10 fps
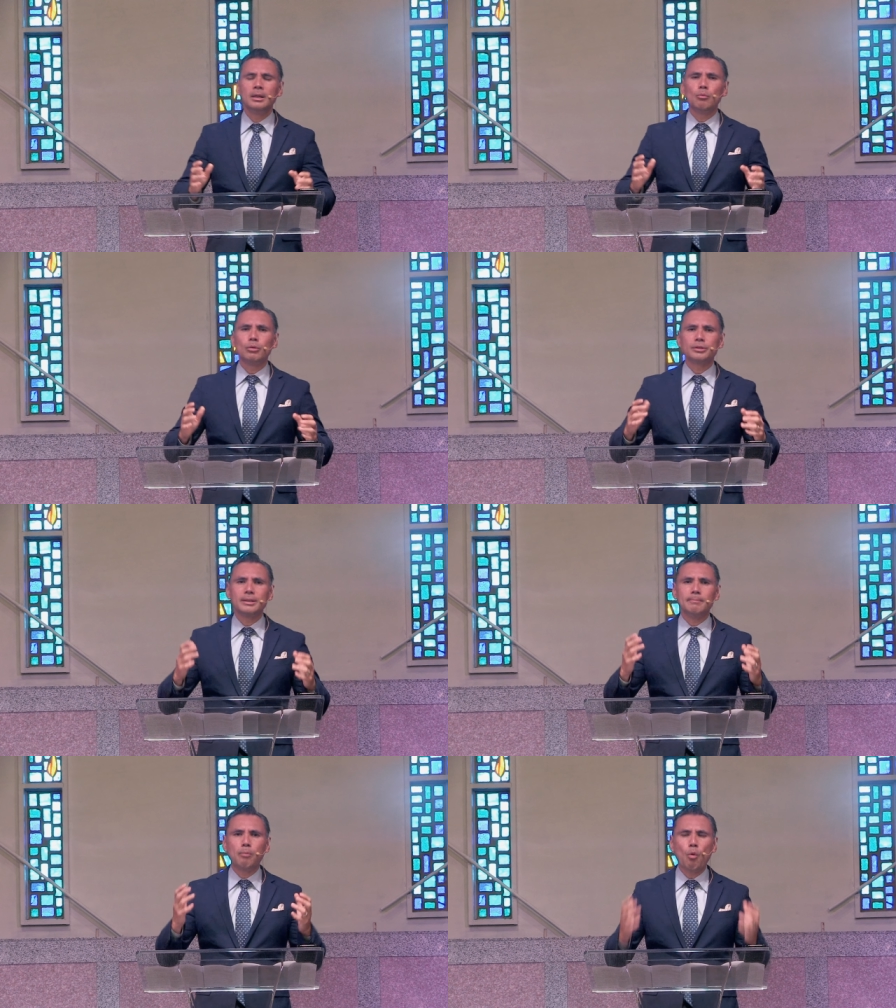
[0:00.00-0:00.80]
was
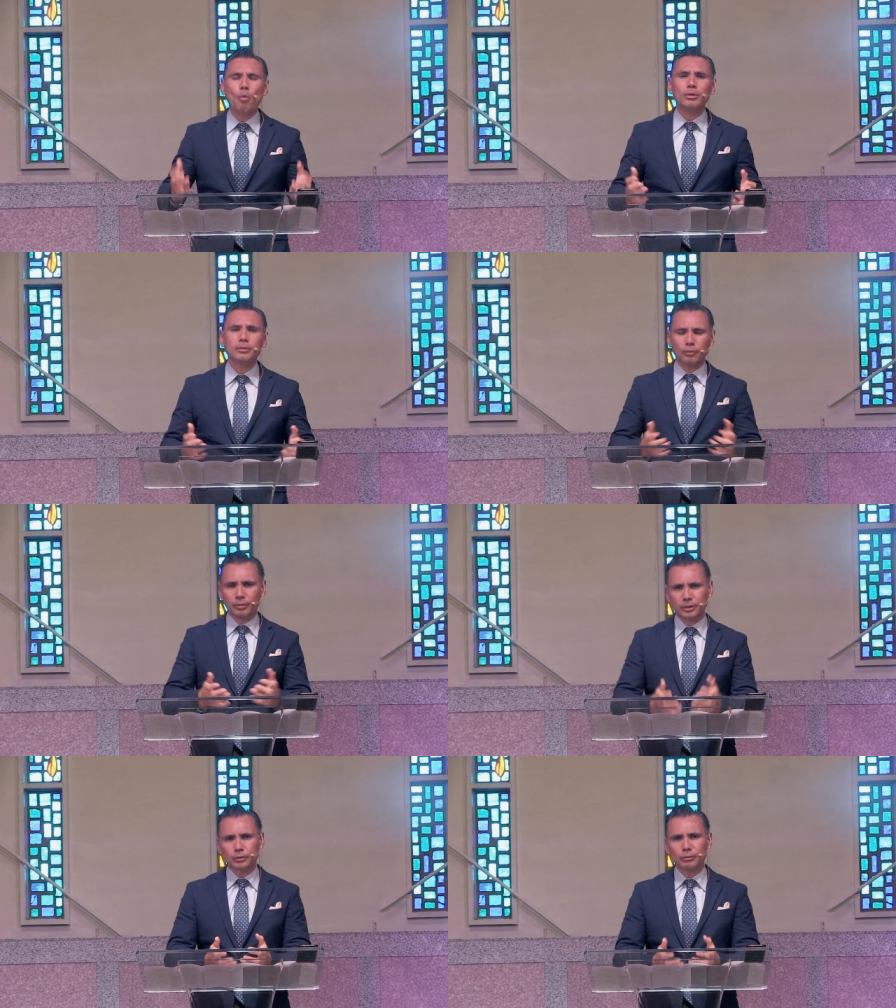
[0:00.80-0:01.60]
important for
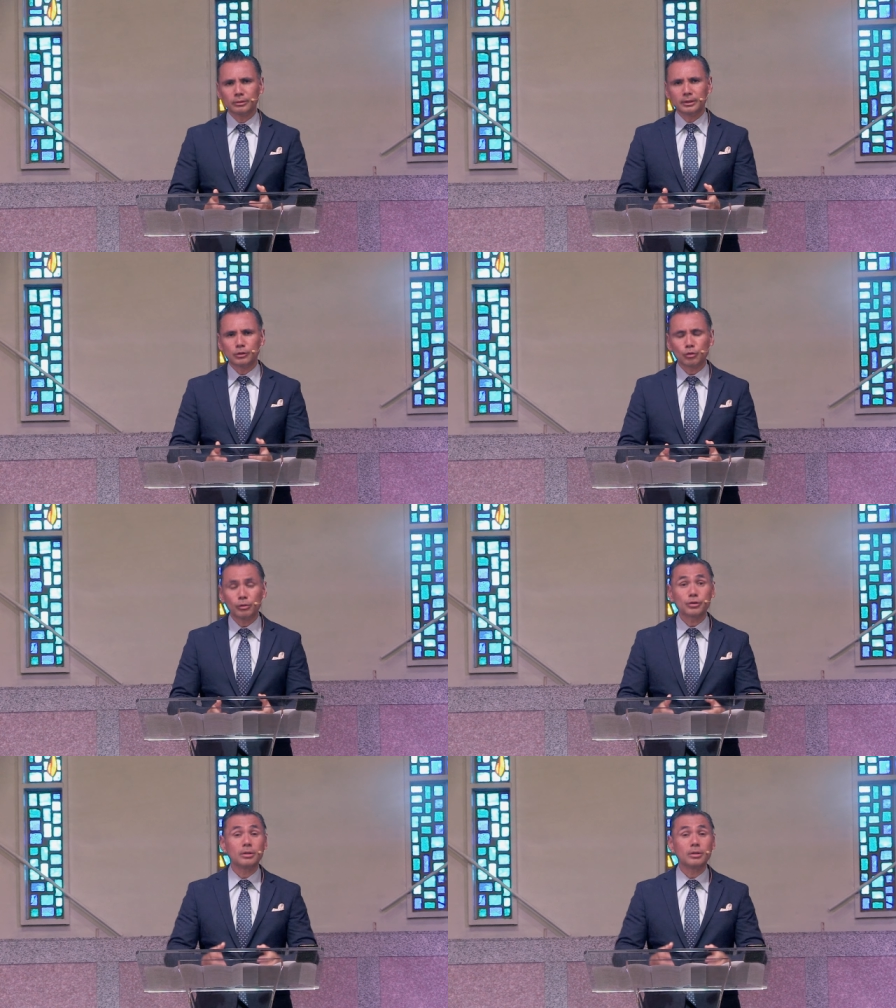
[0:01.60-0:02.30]
this early church.